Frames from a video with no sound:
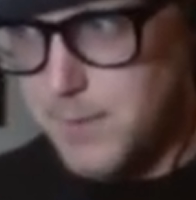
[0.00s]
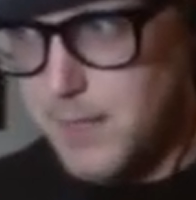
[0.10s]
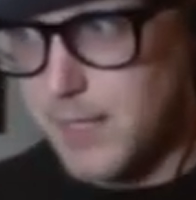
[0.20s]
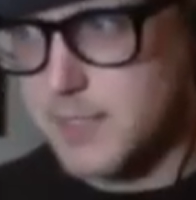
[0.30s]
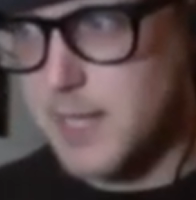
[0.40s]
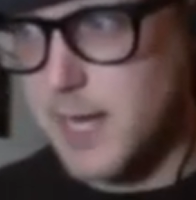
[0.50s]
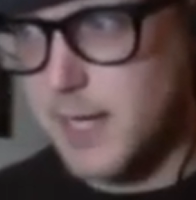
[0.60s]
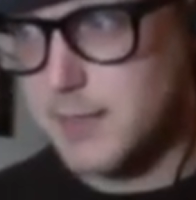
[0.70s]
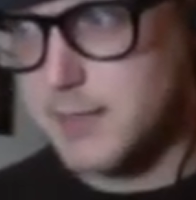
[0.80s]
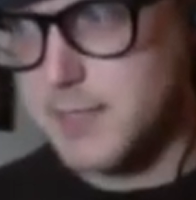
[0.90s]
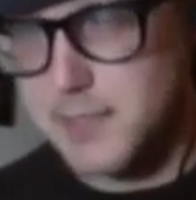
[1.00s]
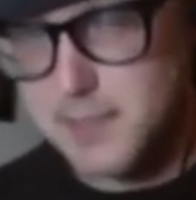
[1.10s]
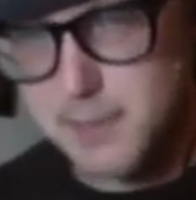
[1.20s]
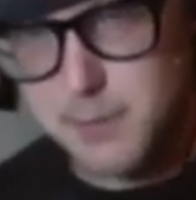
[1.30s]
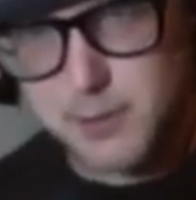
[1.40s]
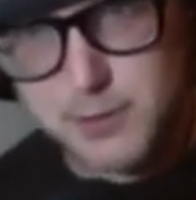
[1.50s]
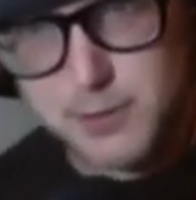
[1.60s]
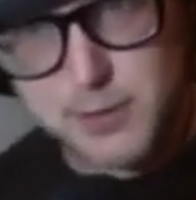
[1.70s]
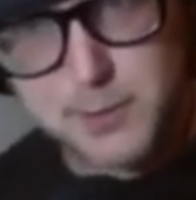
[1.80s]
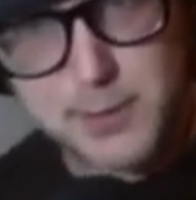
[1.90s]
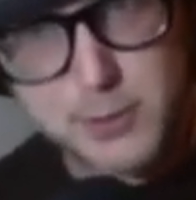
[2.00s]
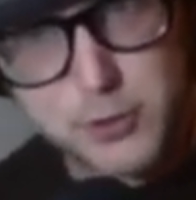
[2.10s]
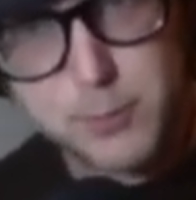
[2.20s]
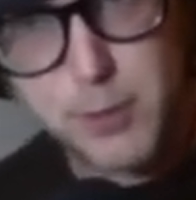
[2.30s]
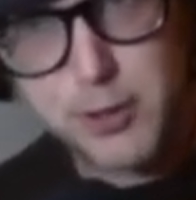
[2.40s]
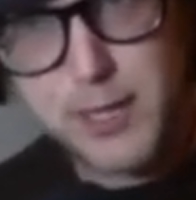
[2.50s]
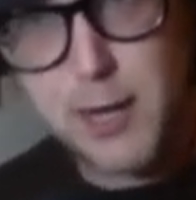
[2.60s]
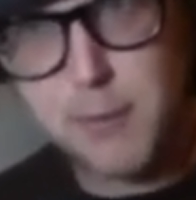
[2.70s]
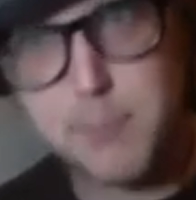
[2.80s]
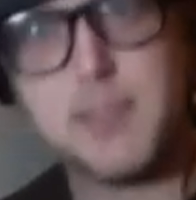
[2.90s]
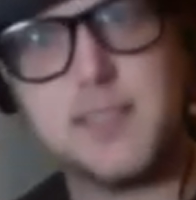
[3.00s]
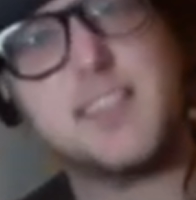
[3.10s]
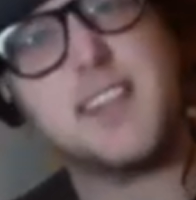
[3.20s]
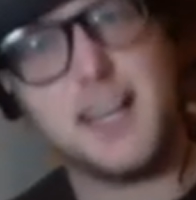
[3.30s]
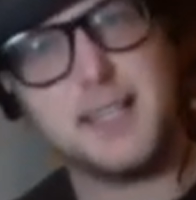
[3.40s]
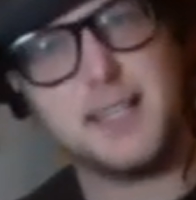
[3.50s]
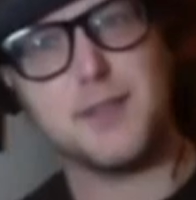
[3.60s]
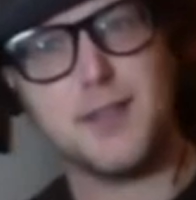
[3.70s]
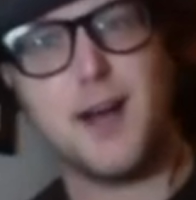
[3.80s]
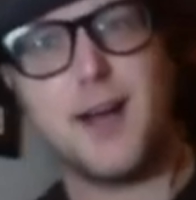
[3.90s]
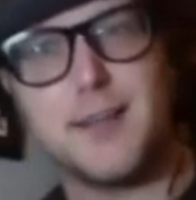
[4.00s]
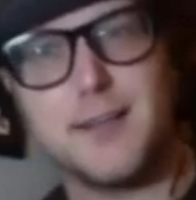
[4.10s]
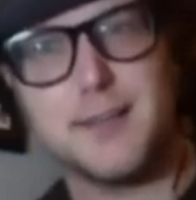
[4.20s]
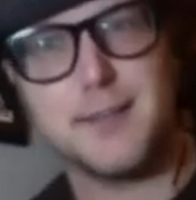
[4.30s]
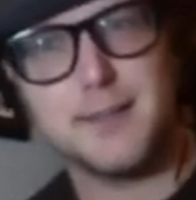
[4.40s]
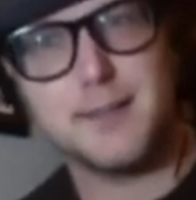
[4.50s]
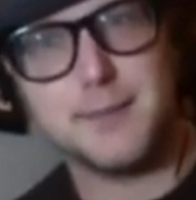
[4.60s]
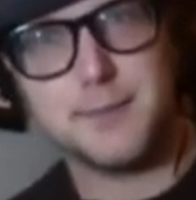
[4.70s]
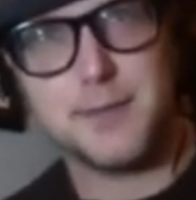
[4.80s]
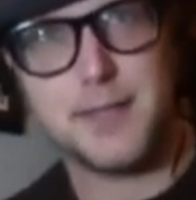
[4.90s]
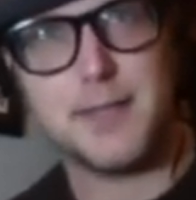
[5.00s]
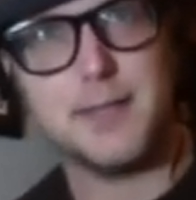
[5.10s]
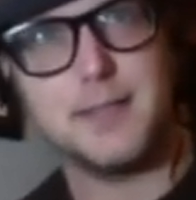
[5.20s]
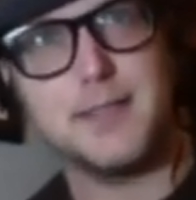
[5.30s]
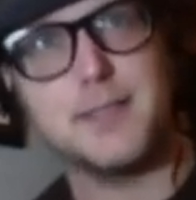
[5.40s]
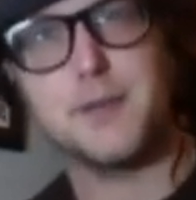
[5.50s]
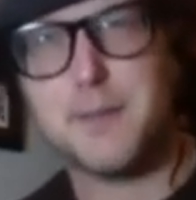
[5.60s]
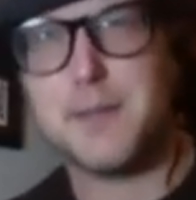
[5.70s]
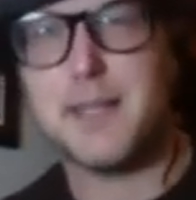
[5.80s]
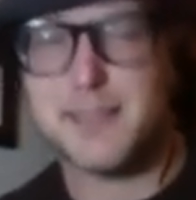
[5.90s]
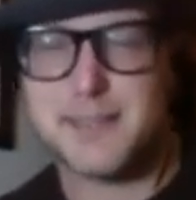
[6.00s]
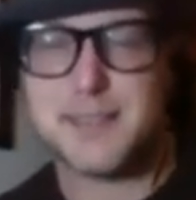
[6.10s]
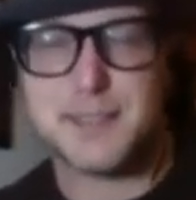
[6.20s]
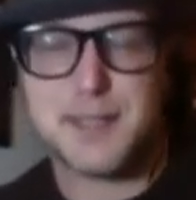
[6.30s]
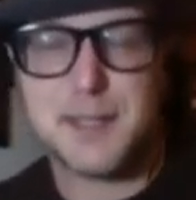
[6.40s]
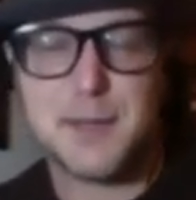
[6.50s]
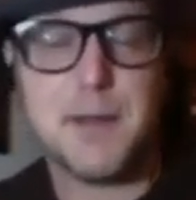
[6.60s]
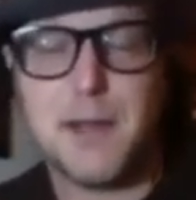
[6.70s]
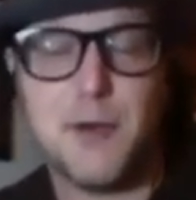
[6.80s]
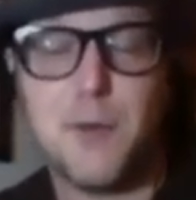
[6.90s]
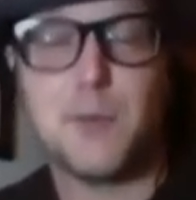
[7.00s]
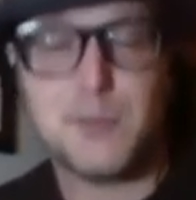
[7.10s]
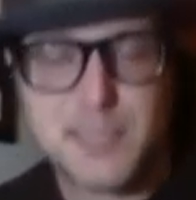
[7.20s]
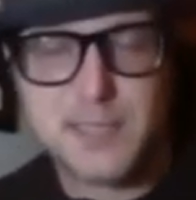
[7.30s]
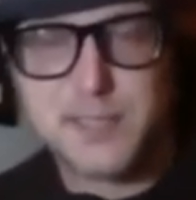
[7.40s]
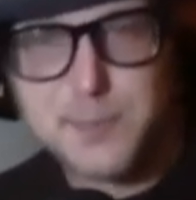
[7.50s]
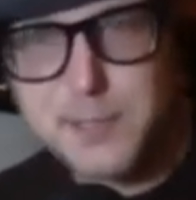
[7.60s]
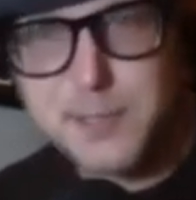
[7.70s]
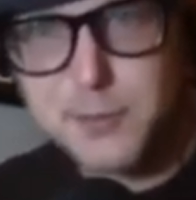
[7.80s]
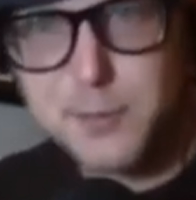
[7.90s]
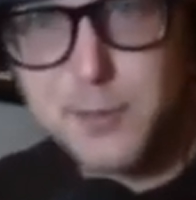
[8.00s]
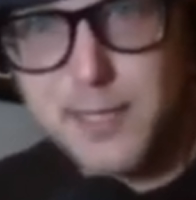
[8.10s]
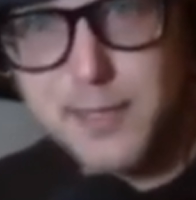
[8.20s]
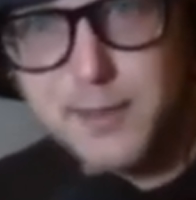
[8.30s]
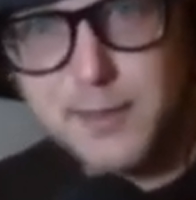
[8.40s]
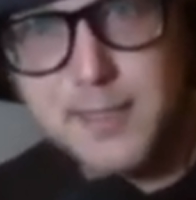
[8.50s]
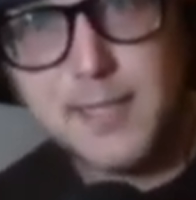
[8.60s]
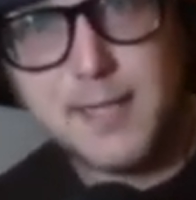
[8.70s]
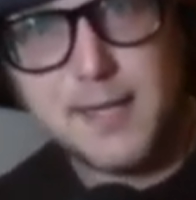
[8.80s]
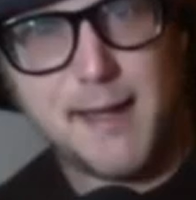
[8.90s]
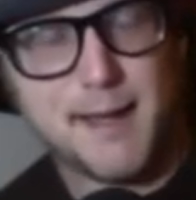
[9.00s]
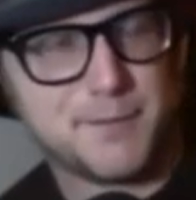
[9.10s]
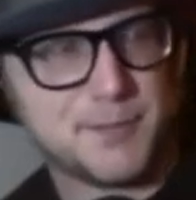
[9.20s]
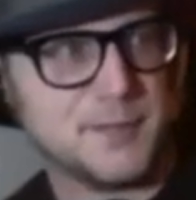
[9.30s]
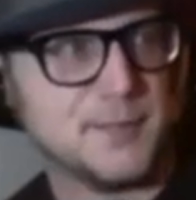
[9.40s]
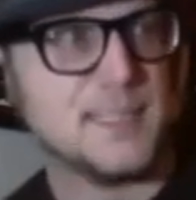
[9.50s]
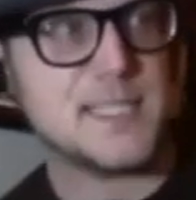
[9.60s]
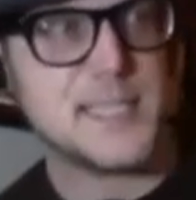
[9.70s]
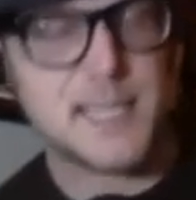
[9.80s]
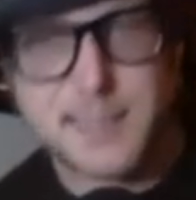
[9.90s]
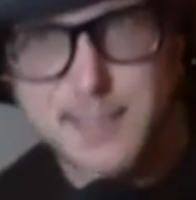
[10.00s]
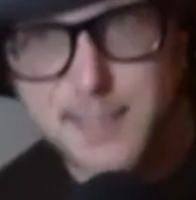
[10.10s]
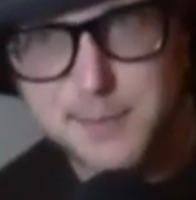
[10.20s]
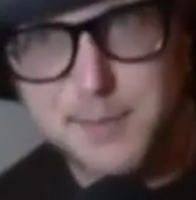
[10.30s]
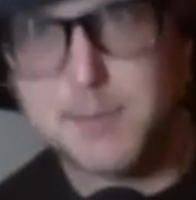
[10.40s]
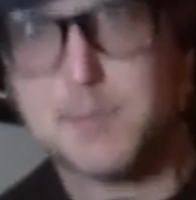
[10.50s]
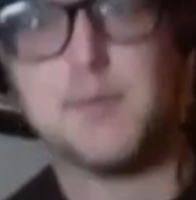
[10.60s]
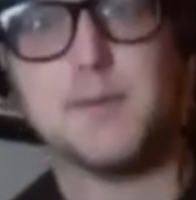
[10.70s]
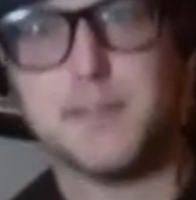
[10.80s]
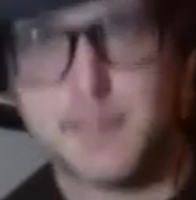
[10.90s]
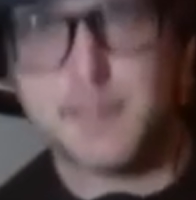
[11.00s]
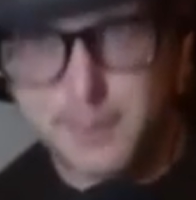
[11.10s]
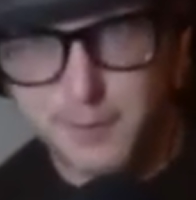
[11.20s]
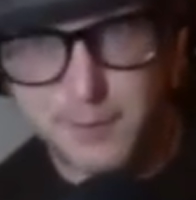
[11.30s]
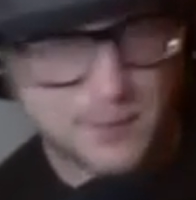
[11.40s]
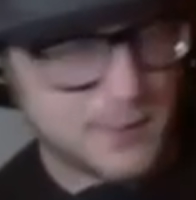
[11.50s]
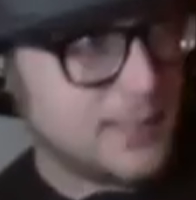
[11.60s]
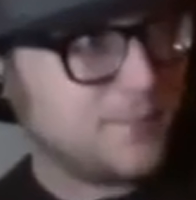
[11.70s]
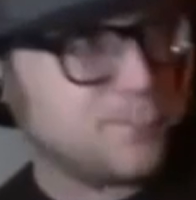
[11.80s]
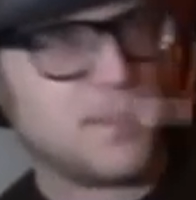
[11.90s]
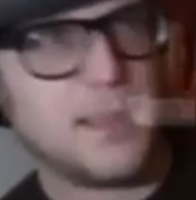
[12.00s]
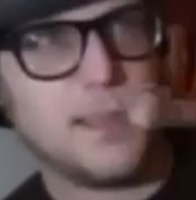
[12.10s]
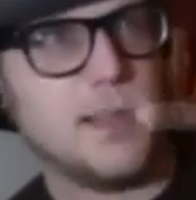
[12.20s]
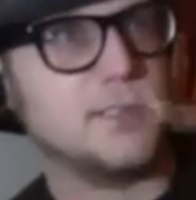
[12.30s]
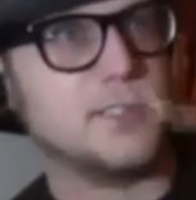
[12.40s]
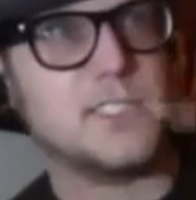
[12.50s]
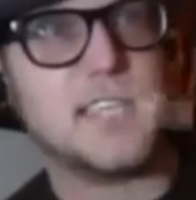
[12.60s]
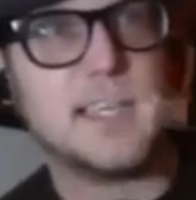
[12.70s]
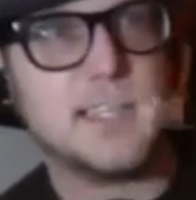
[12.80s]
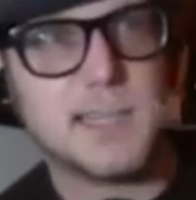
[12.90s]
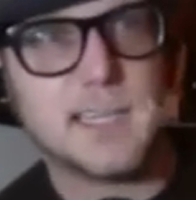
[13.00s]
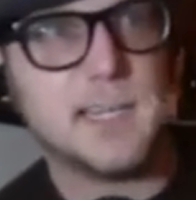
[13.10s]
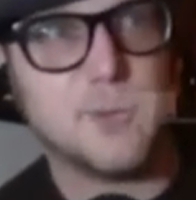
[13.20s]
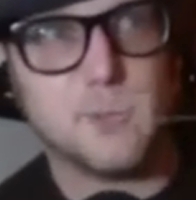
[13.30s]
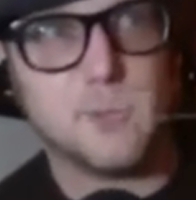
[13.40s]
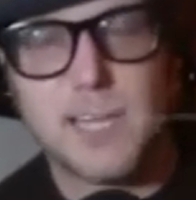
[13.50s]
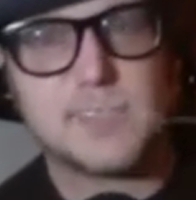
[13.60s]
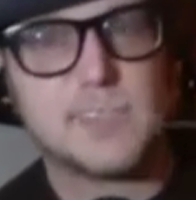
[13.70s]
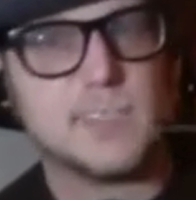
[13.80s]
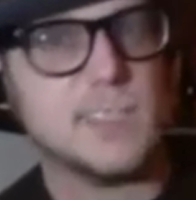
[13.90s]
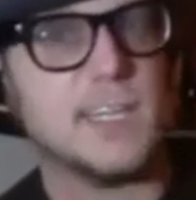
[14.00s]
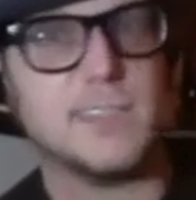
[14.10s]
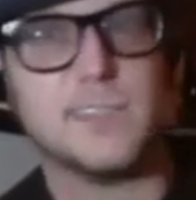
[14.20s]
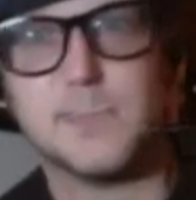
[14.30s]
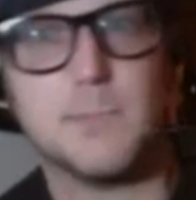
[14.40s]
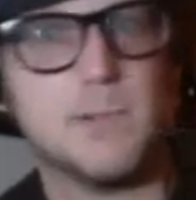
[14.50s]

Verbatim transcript: it's not dissimilar to spiritual burnout, but it's kind of a lot very, you know what I mean? It almost is spiritual burnout after listening to these people and, you know, understanding that I know less and less as